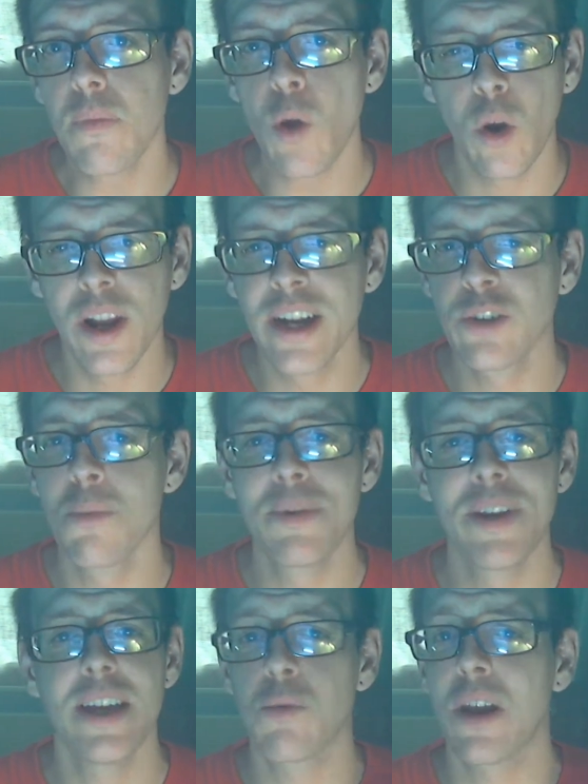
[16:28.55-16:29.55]
All the links will be
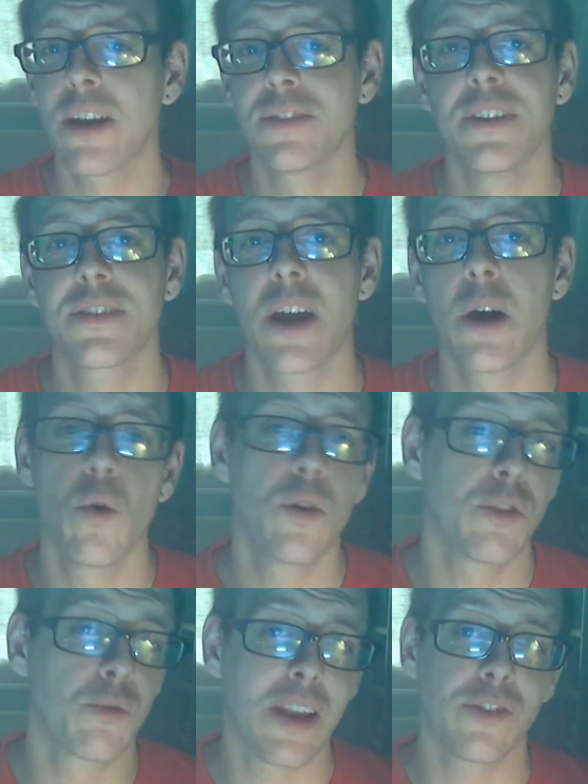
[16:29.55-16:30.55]
there, as well as the discount code,
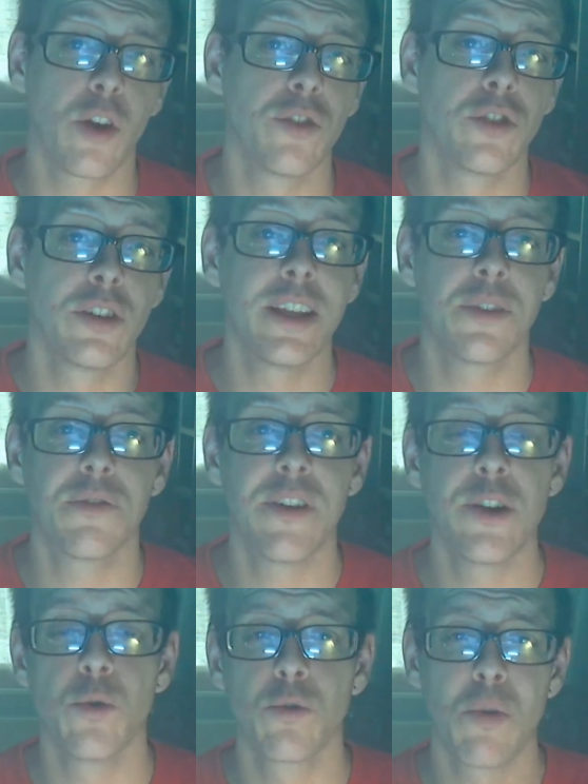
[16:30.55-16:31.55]
as well as on this
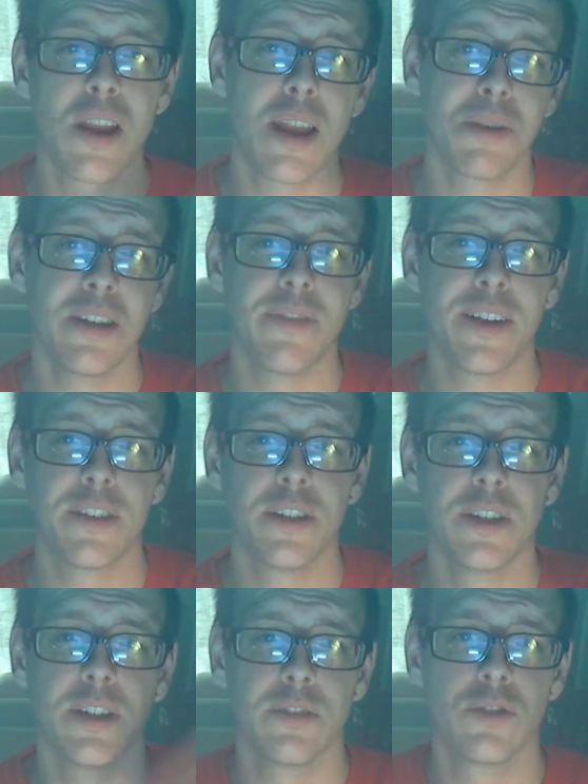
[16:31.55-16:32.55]
video as well, I believe at
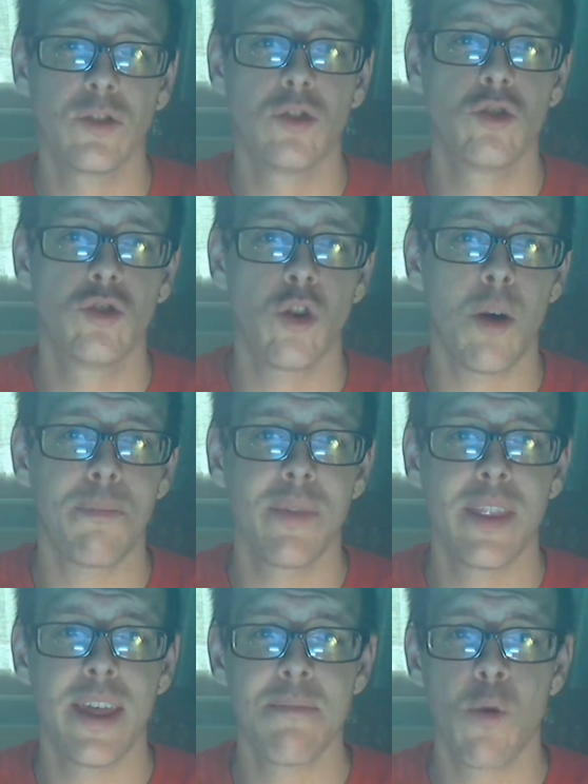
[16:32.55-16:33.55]
the top
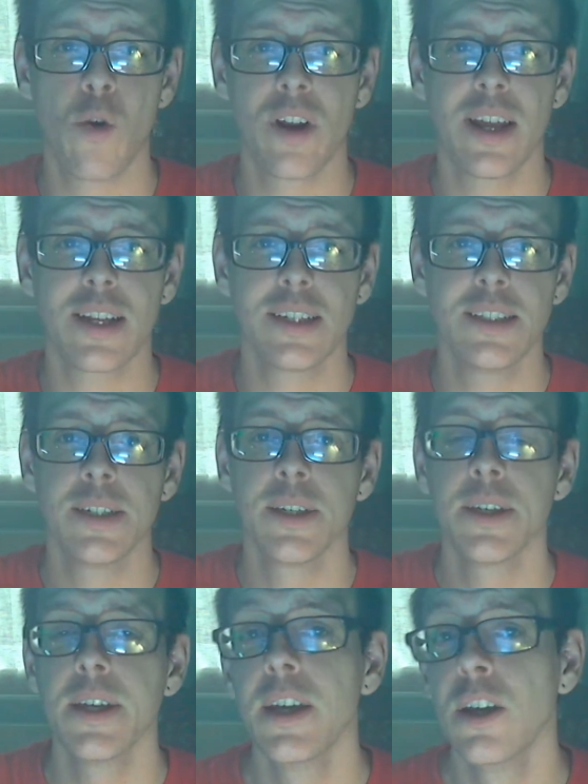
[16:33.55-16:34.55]
there more than likely.
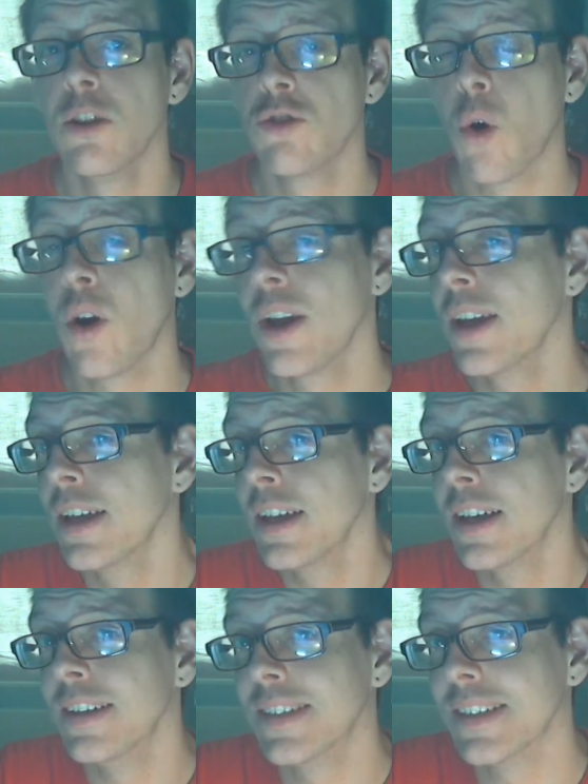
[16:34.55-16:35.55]
So,
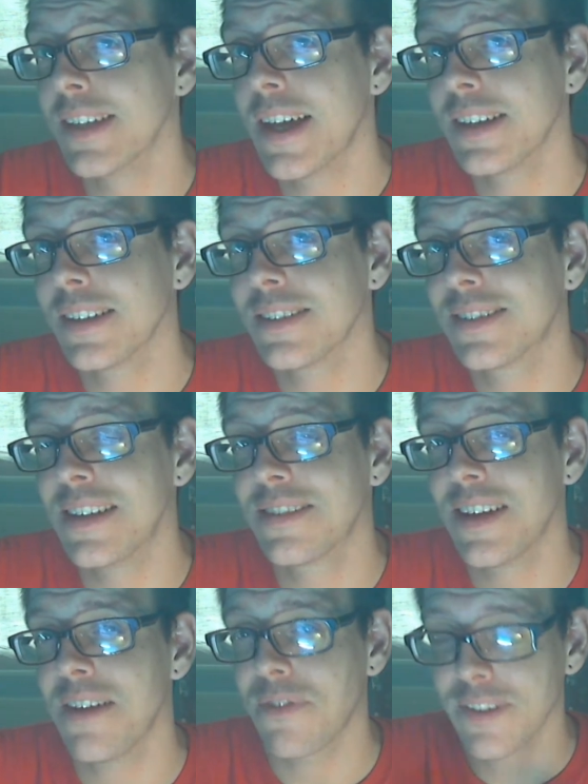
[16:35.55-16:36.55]
until then, stay
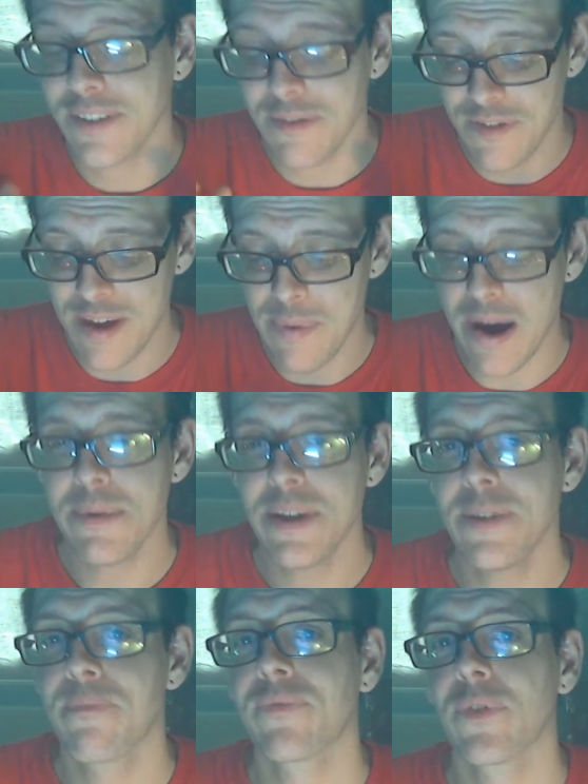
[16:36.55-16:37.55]
safe, vape
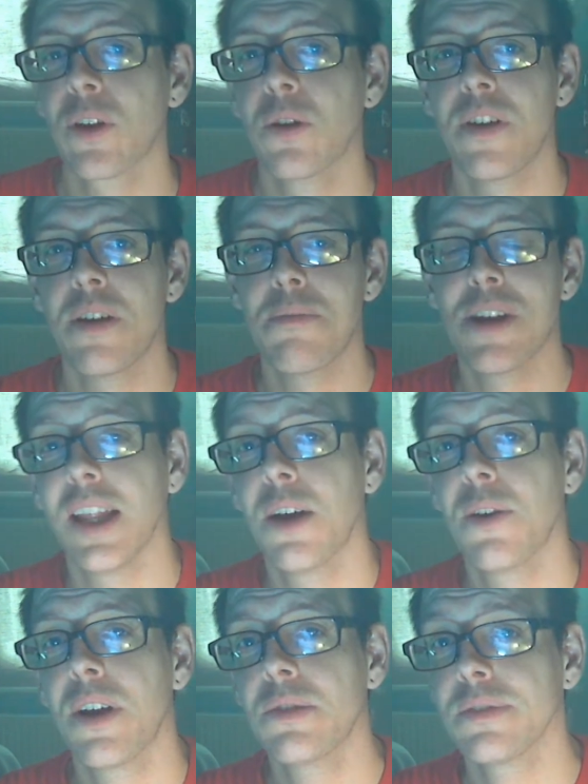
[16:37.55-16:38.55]
happy, I'm going to vape your
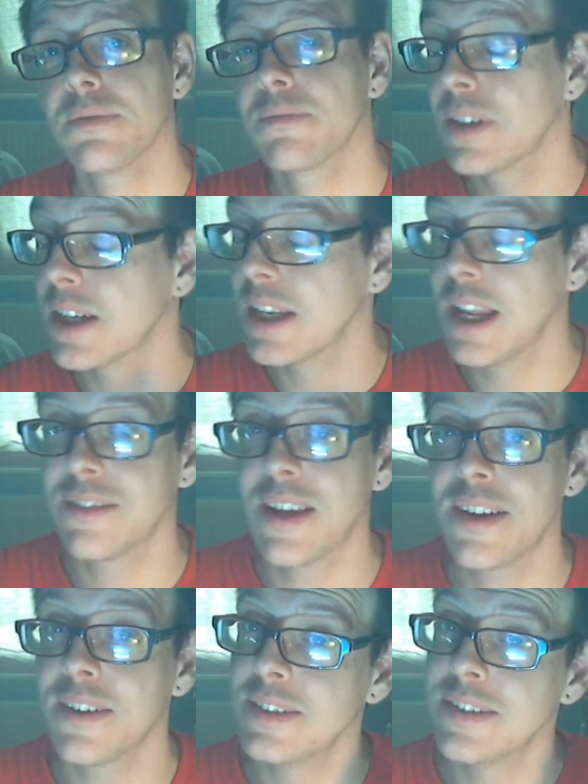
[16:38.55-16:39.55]
cloud out. Like I
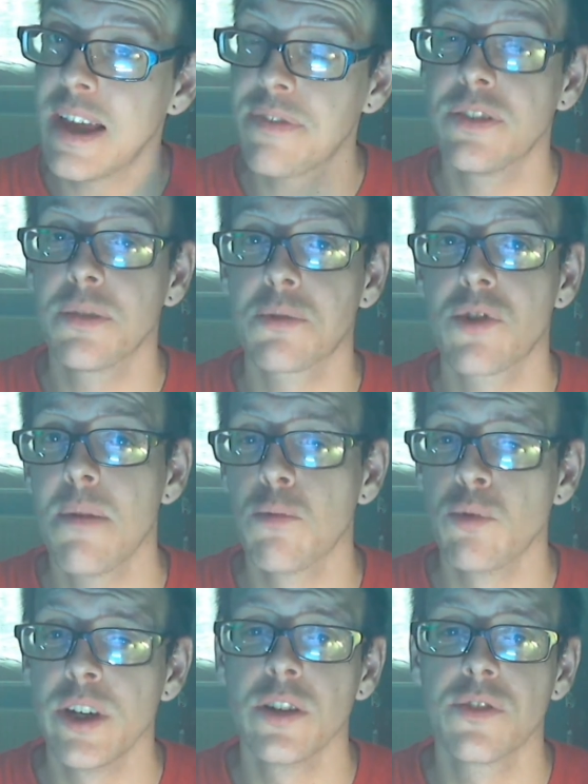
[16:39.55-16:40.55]
said, definitely subscribe,
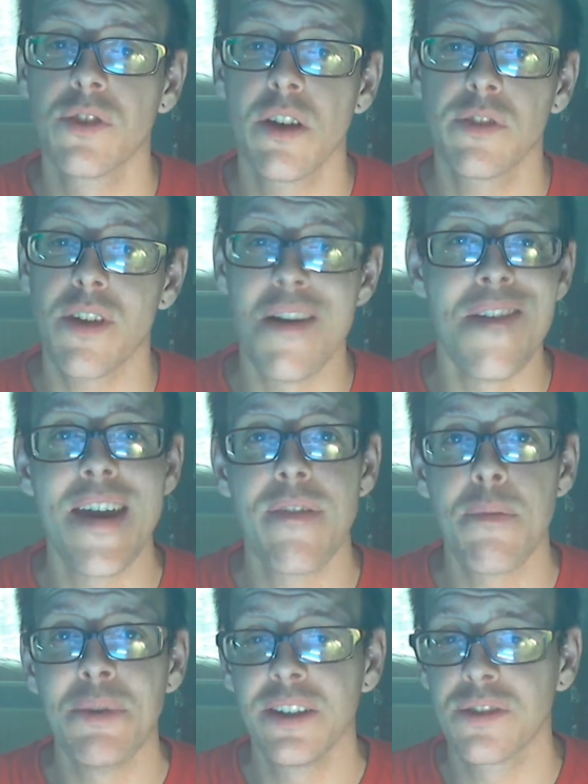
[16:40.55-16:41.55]
really good service, I've never
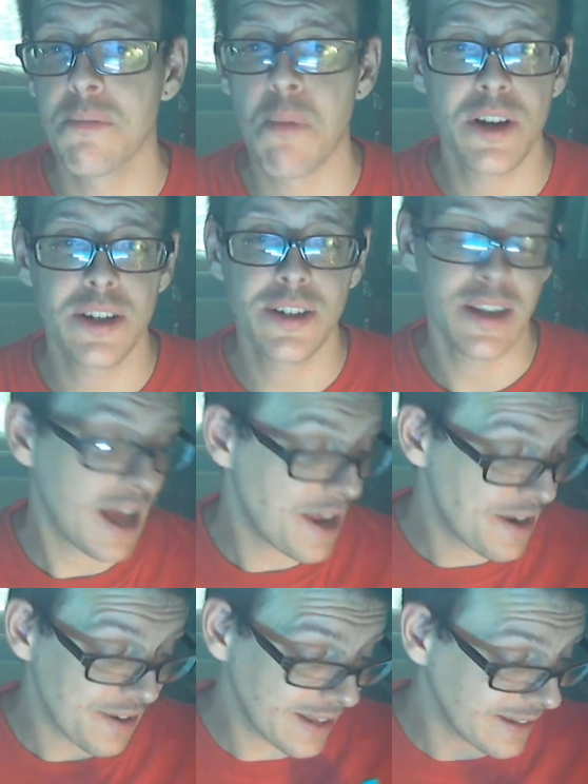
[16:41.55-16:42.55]
been disappointed.
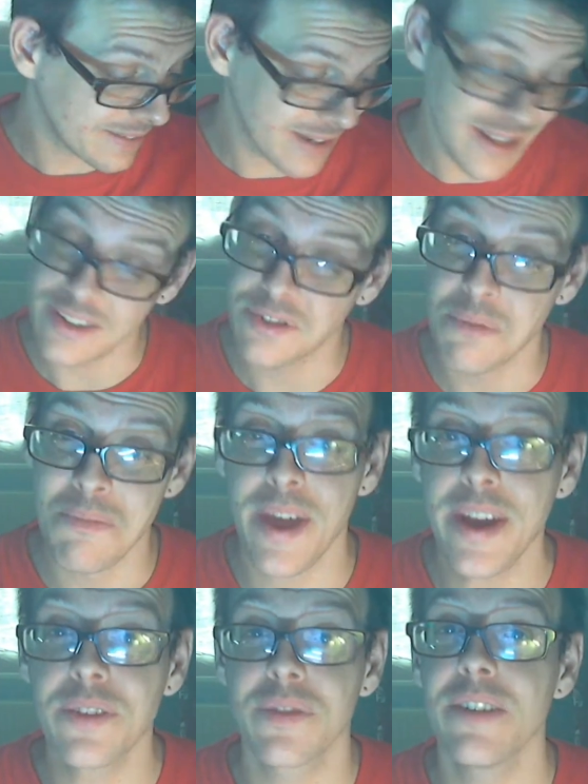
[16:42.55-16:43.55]
And like I said, there's some
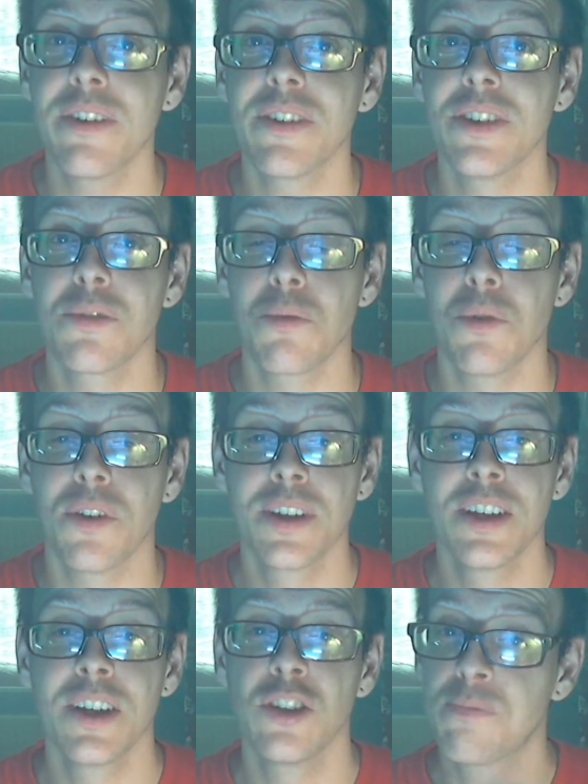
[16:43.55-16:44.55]
nice flavours in this one,
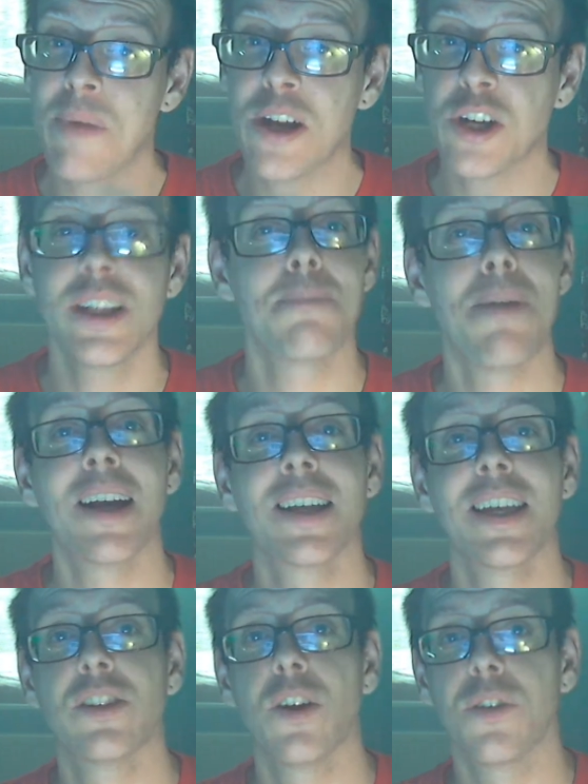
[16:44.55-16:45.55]
especially that
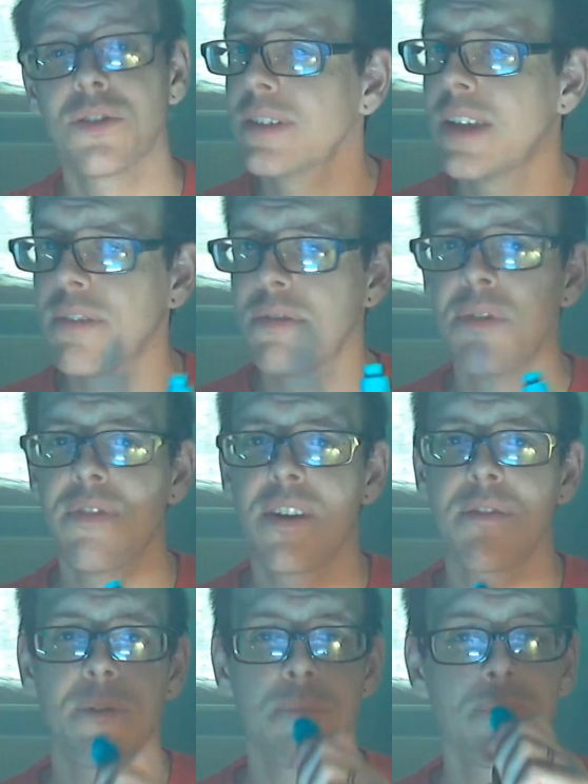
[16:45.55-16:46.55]
pancake toss, definitely my
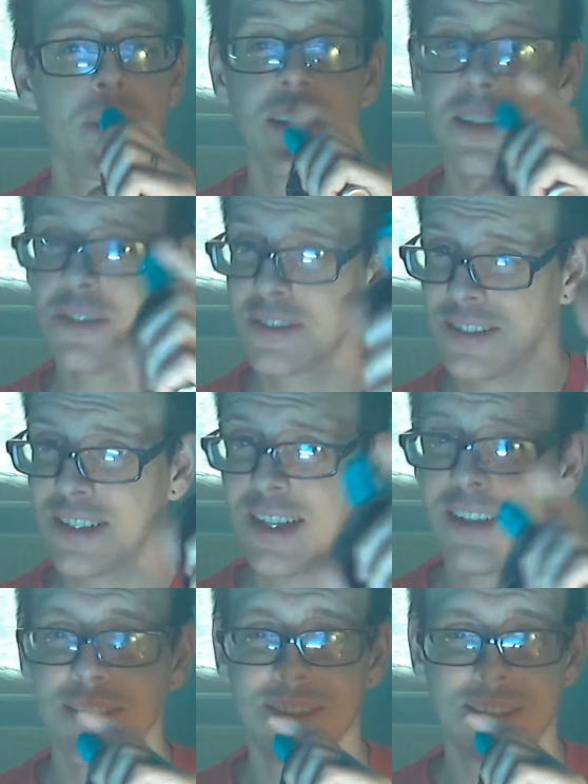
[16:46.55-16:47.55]
favourite. So till
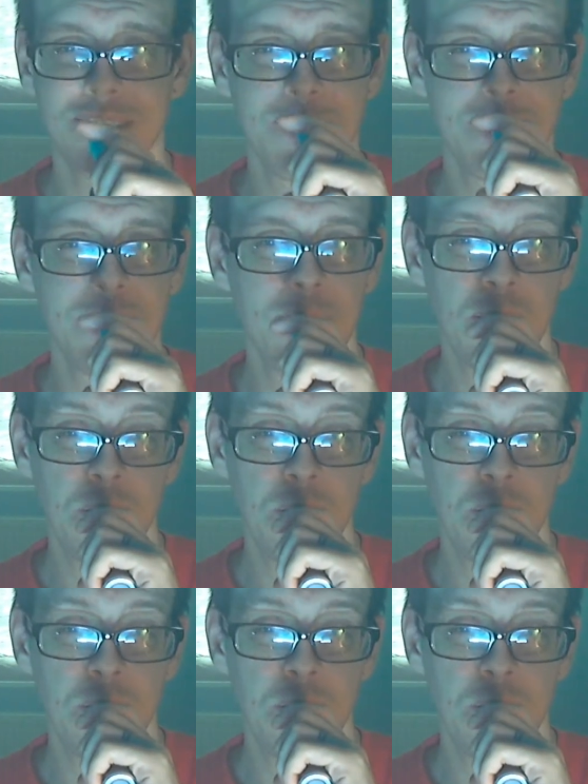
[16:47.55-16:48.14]
then, see you all later.